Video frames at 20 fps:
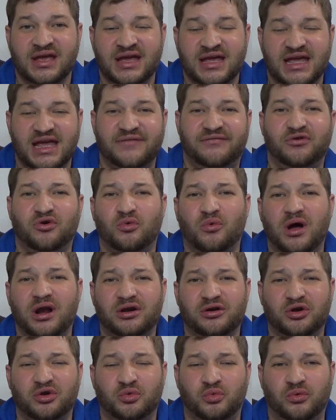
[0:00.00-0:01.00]
If you're
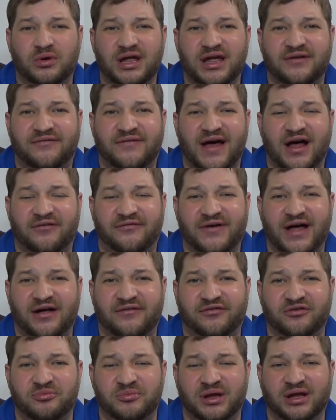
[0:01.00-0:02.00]
wondering if
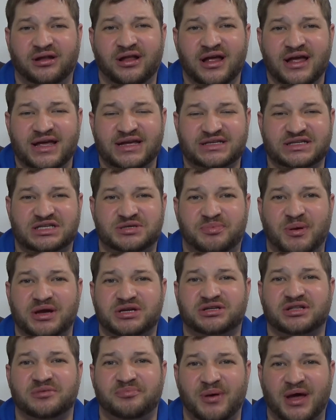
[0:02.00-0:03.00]
alfalfa meal is
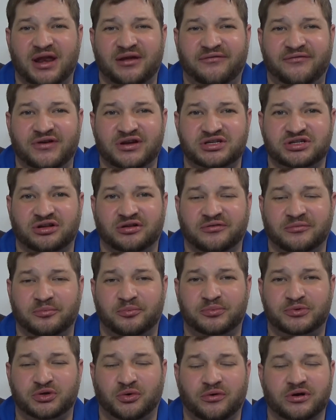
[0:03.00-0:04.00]
especially beneficial
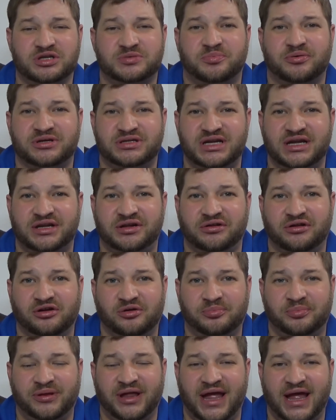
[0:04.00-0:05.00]
towards particular
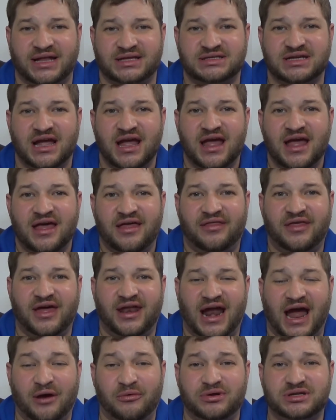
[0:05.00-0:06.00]
plants, then
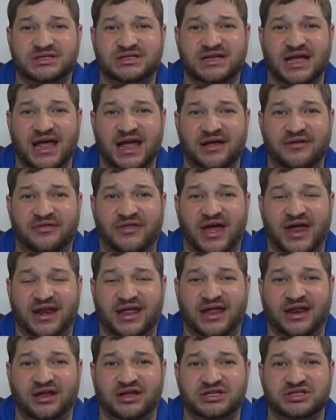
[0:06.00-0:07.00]
I would say that
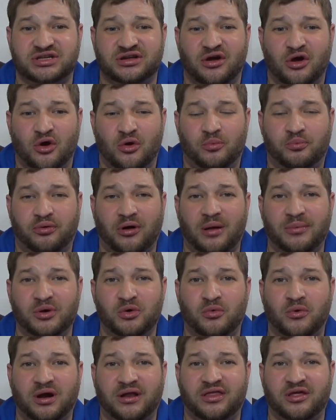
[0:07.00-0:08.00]
it is probably
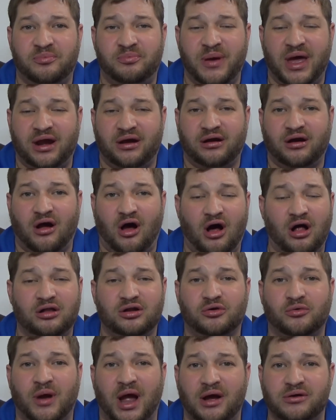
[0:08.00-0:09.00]
one of the better
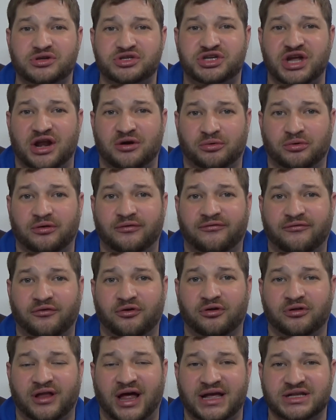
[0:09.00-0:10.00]
all-around general
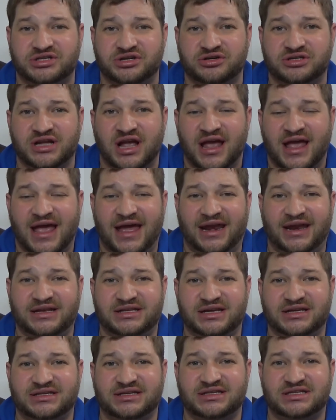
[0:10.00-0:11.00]
fertilizers, and it
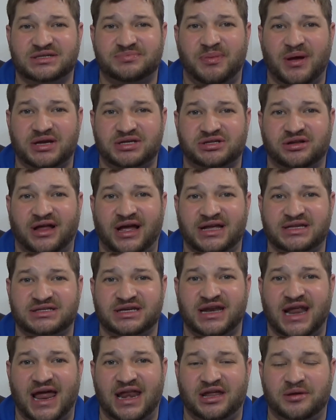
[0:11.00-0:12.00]
doesn't specialize
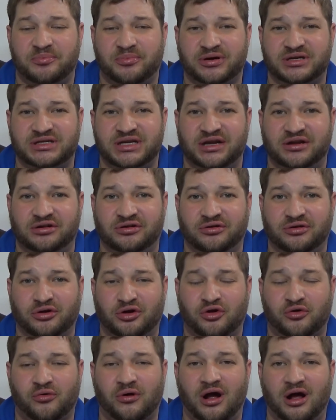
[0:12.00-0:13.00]
in any particular
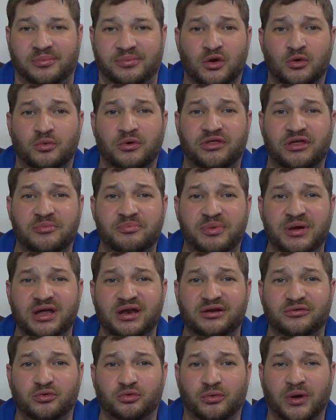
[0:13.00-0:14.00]
crop. With it
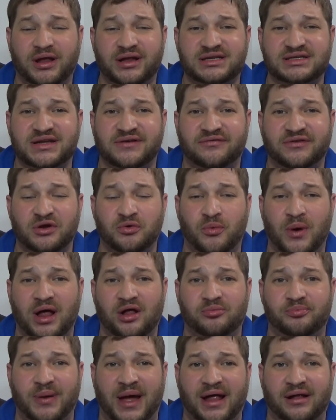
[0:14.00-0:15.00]
being relatively
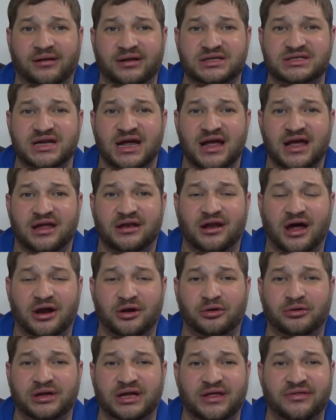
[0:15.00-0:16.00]
well balanced, not
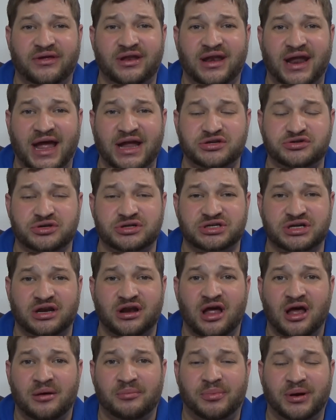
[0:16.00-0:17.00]
only in the nitrogen,
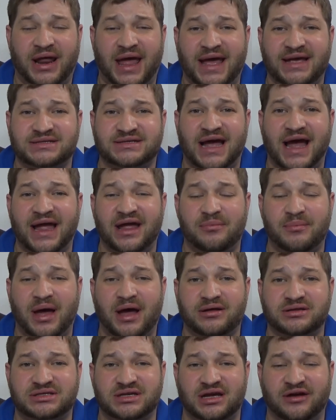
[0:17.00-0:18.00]
but has high
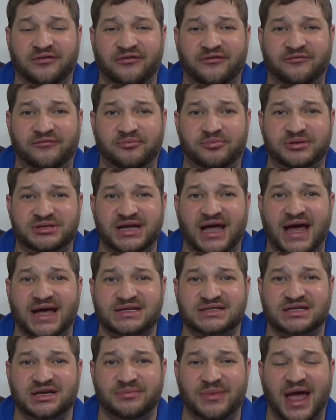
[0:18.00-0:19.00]
amounts of
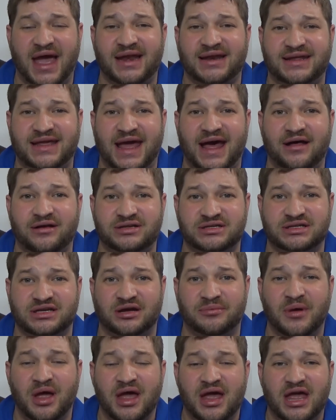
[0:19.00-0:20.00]
potassium and
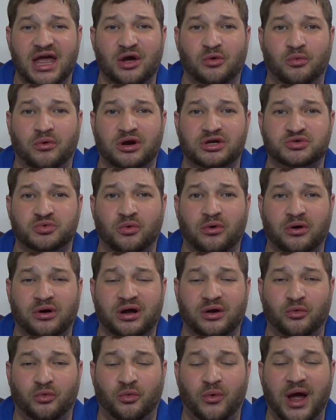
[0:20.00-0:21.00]
calcium, it works
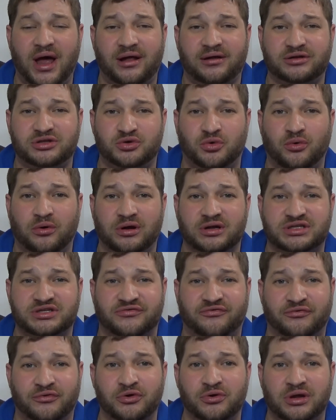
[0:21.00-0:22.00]
well towards
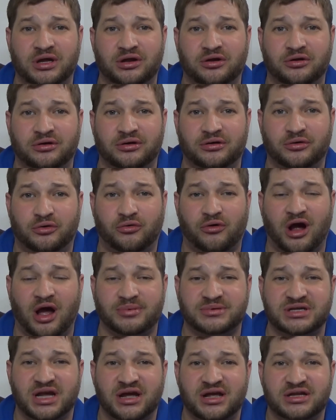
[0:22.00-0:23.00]
fruiting
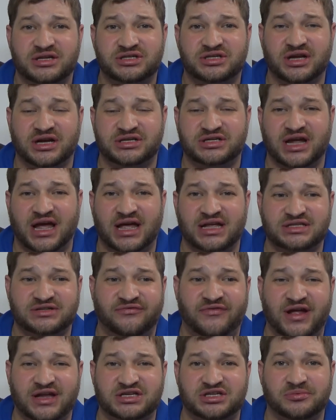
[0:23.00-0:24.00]
crops such as
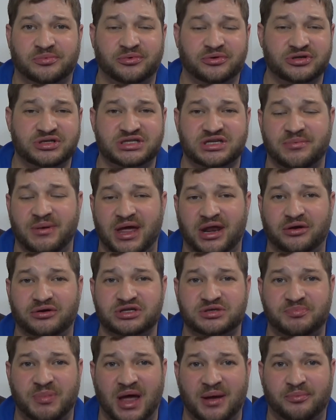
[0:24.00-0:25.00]
vegetables,
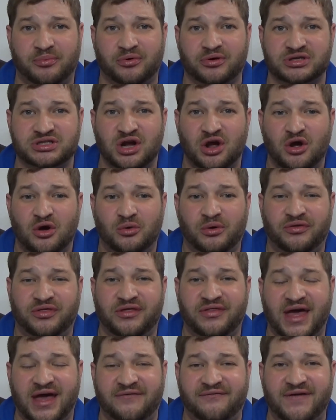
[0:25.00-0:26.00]
tomatoes, peppers,
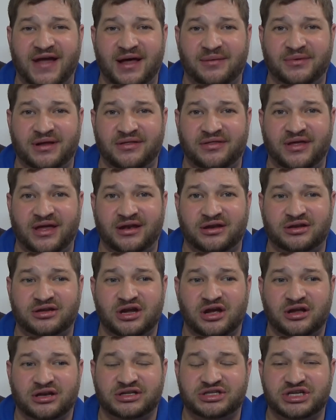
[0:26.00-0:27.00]
within that family that
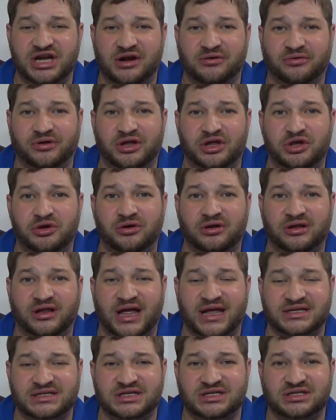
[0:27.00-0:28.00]
generally
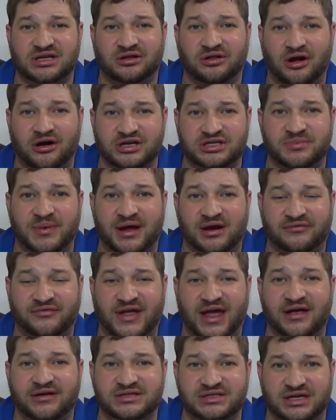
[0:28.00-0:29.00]
utilizes a large amount of
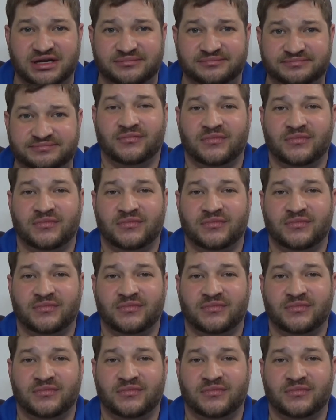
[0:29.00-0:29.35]
calcium.